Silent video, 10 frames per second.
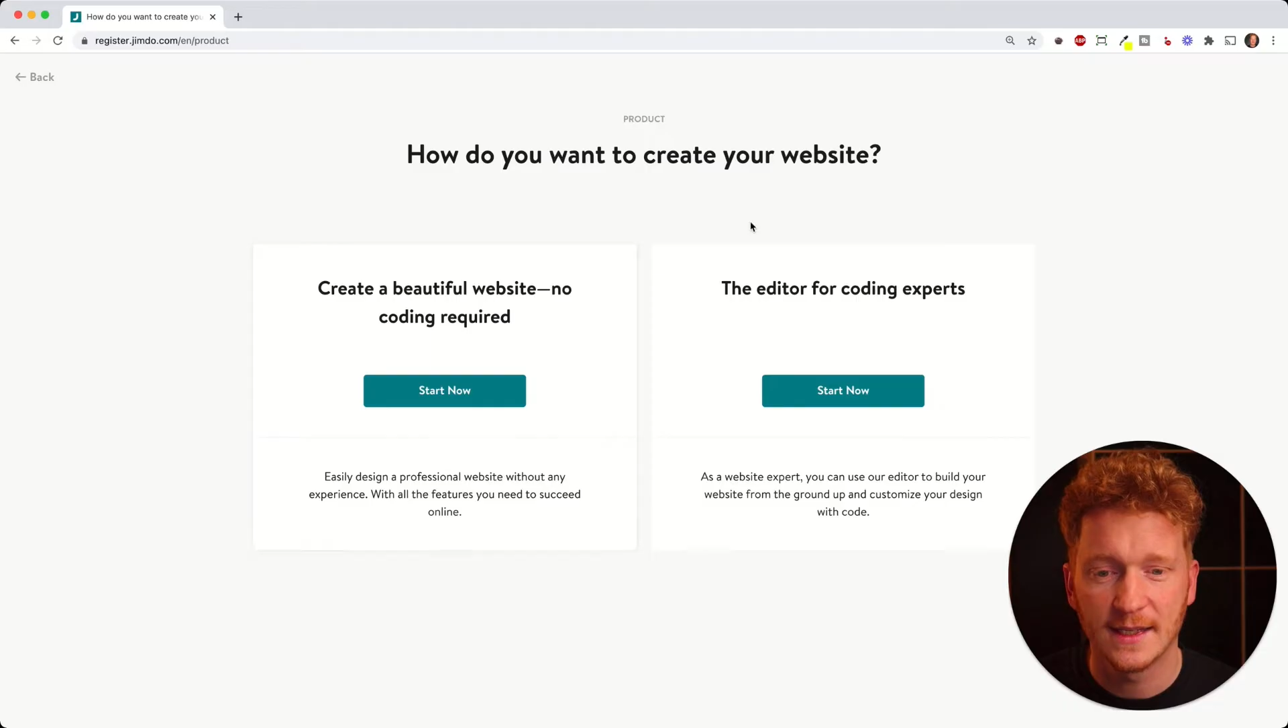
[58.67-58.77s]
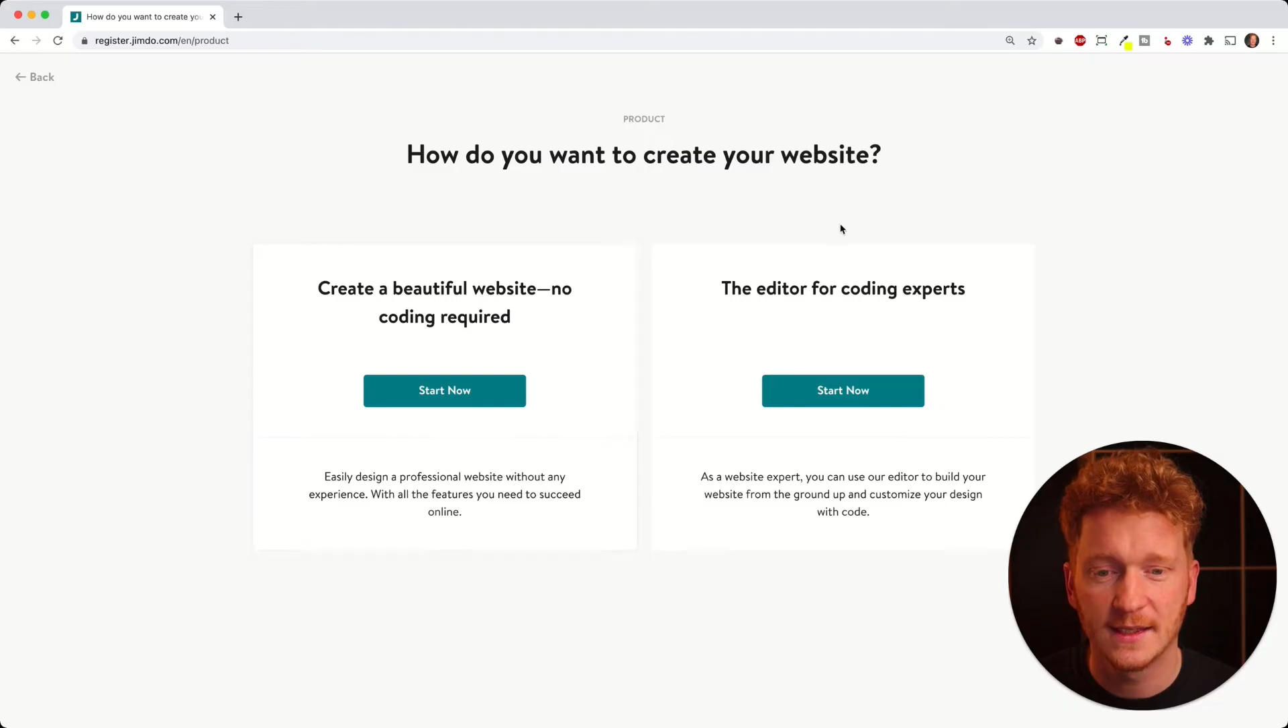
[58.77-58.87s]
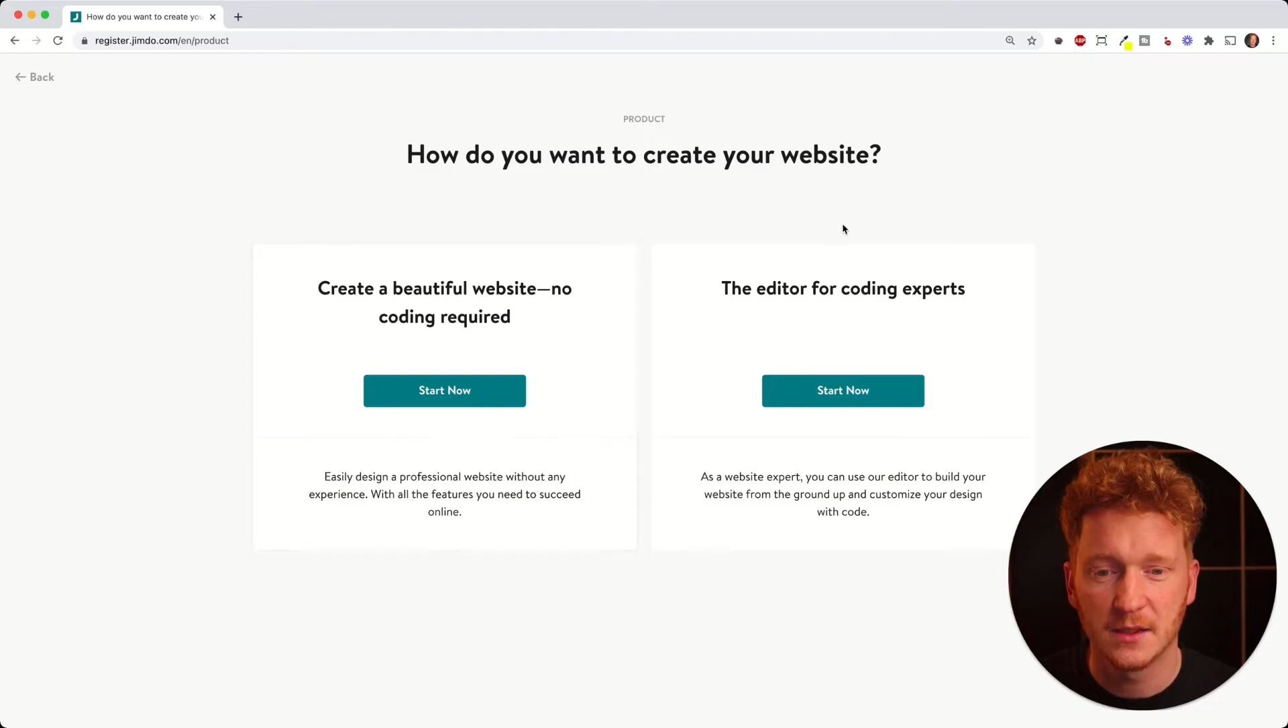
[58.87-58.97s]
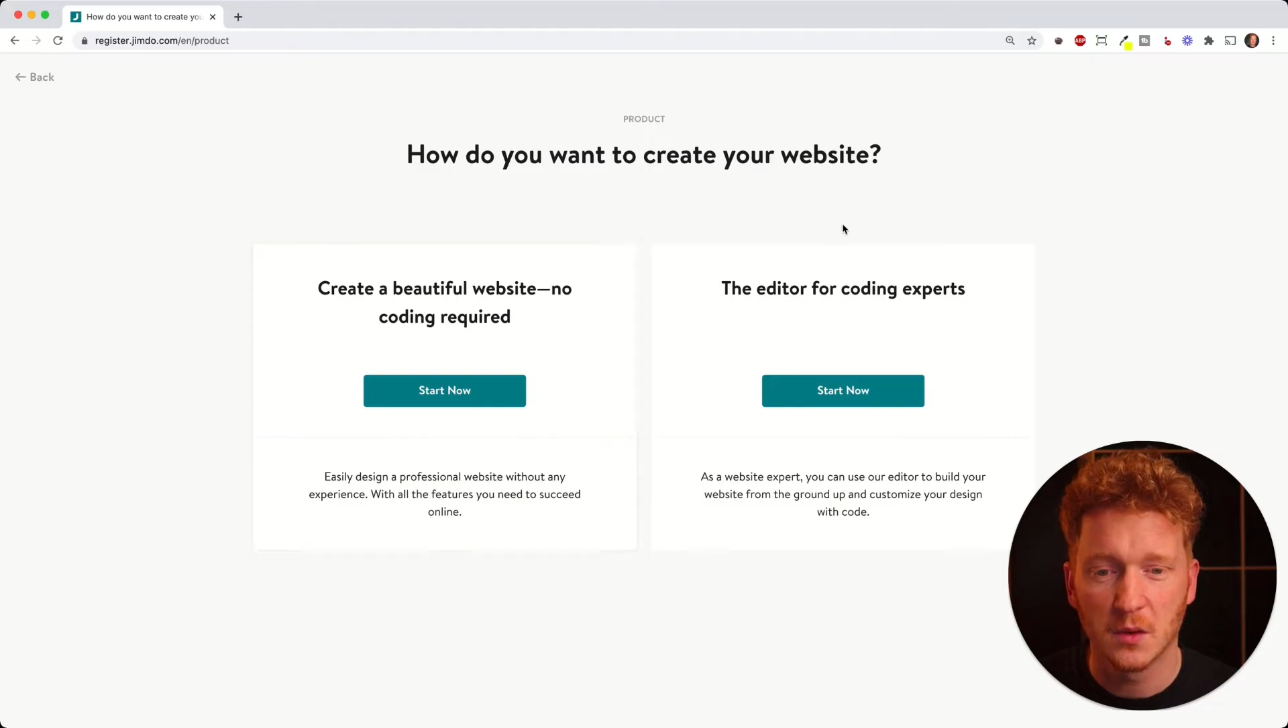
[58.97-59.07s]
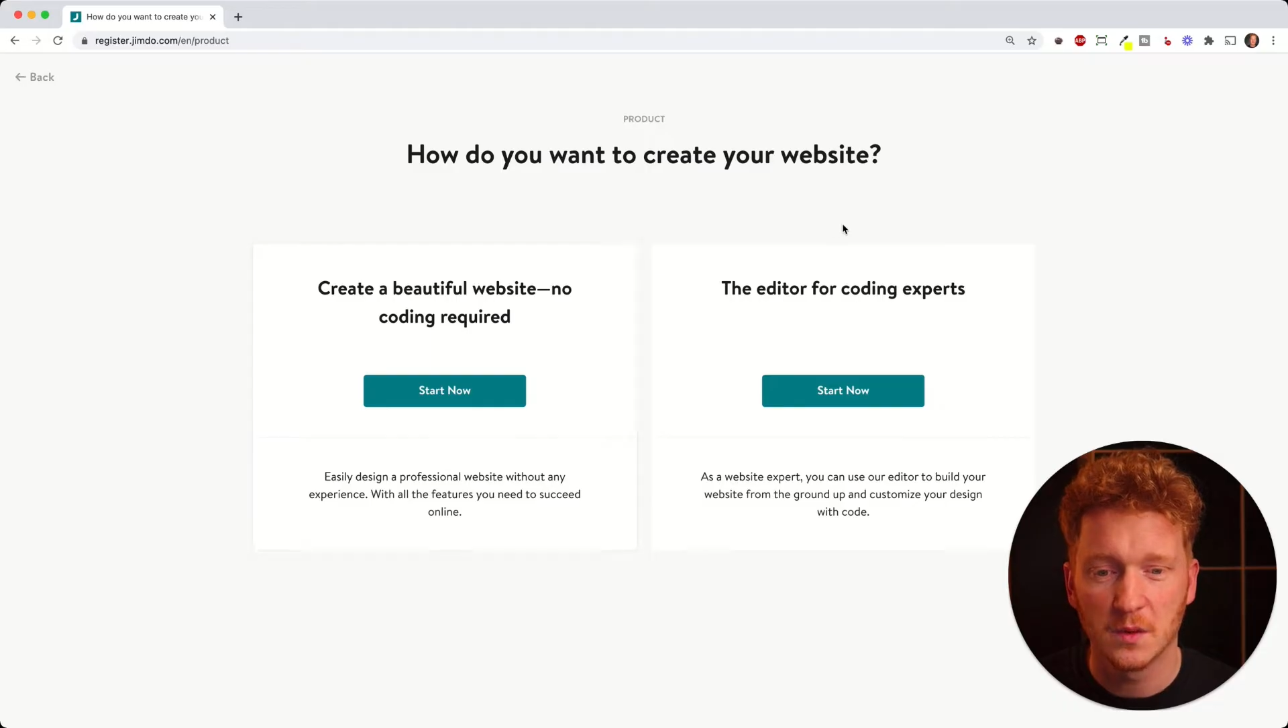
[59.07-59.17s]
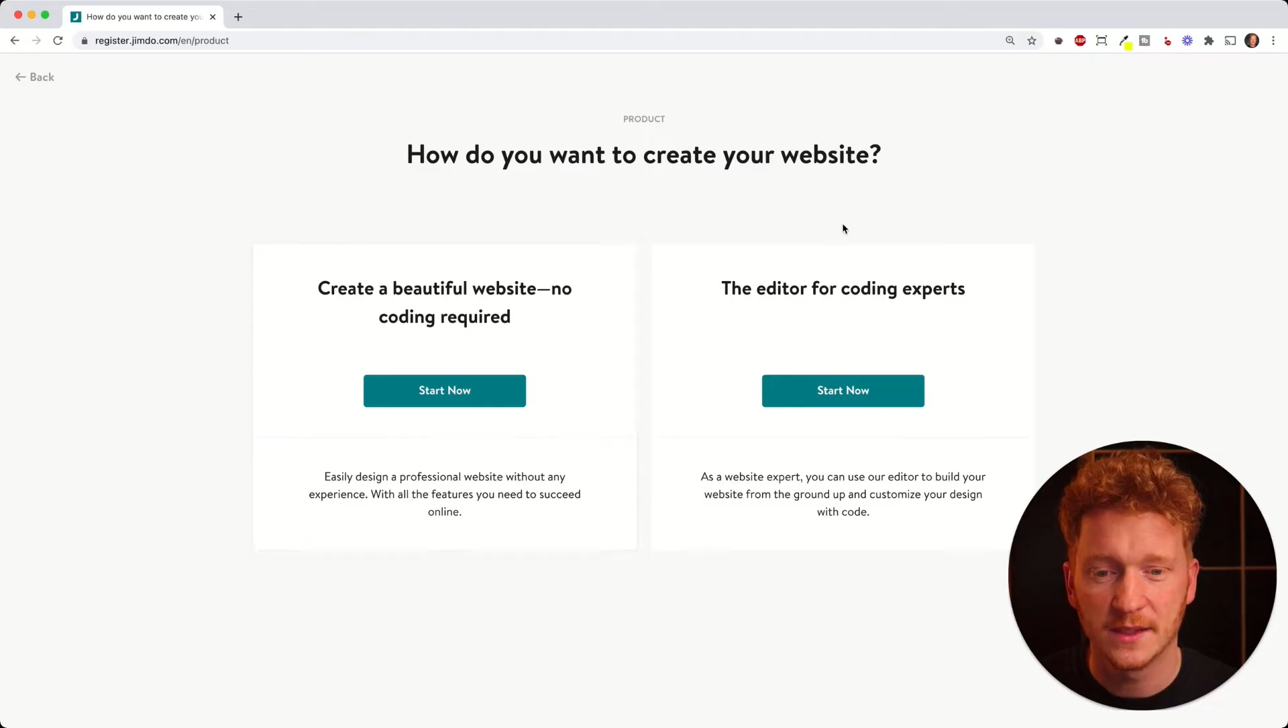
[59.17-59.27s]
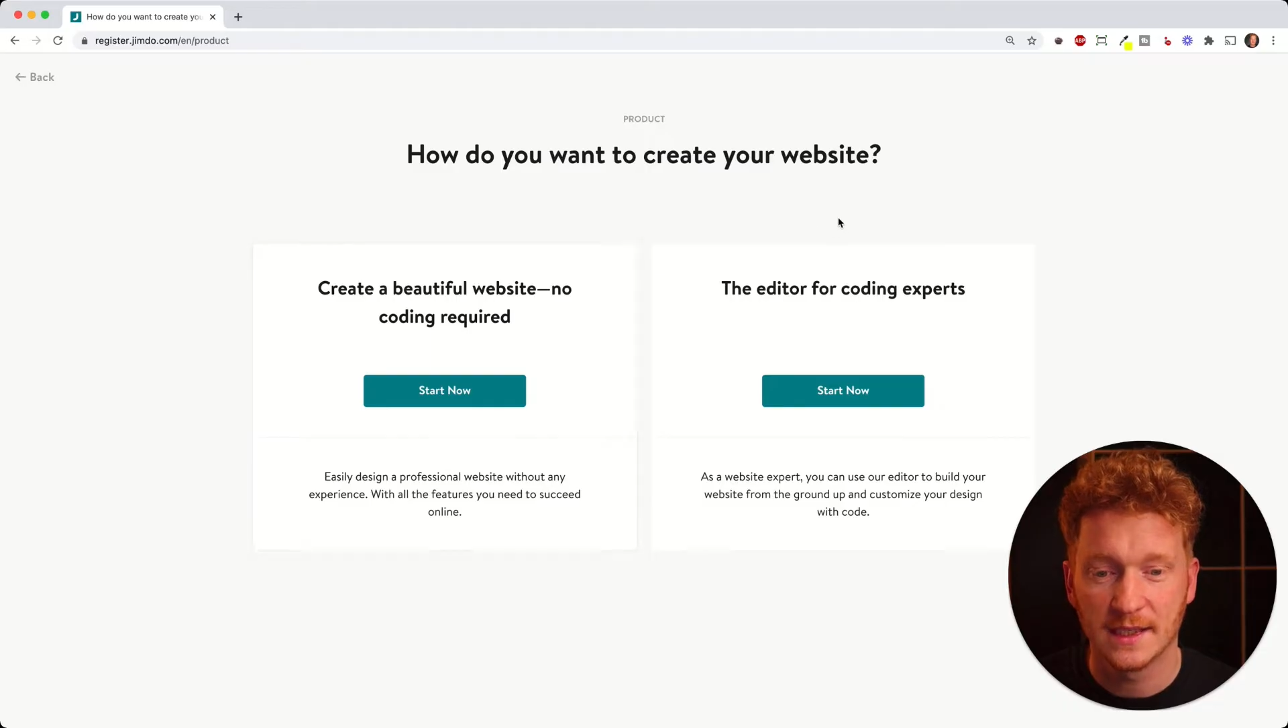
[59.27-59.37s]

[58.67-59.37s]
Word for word: and the old